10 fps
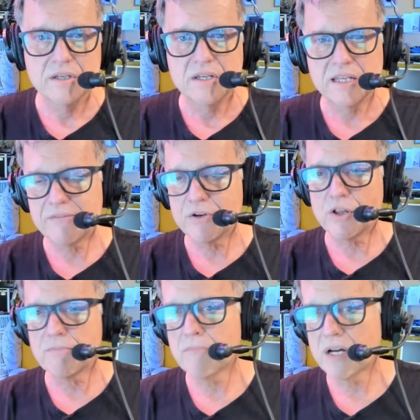Given all
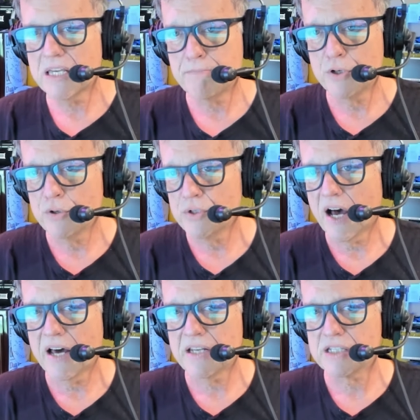the monkey poo
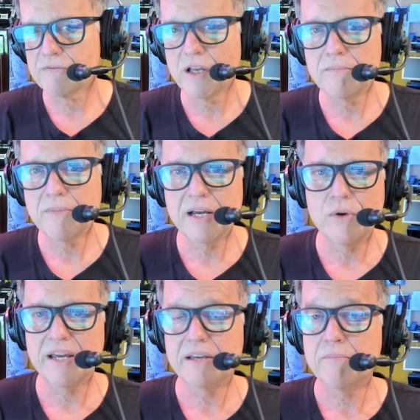Todd has flung my
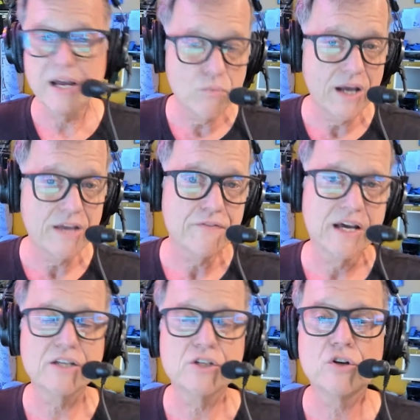way, my wife and
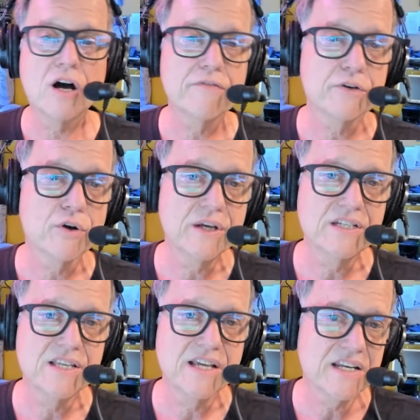I took off and
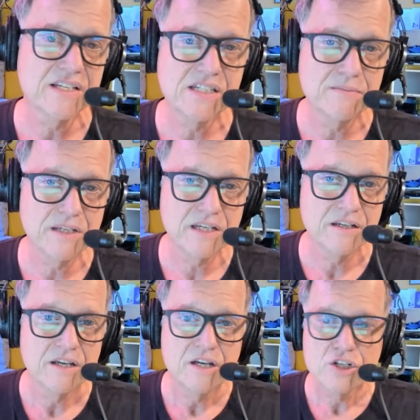hurried to the NIC
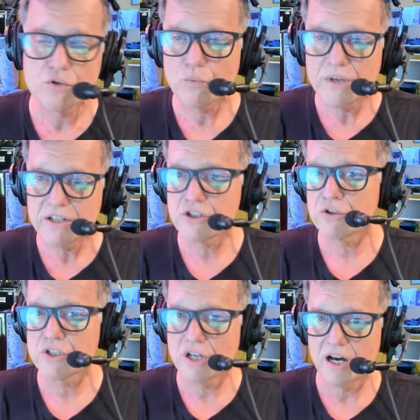meeting to
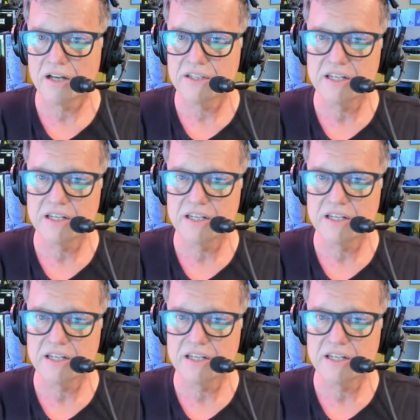reassure Todd that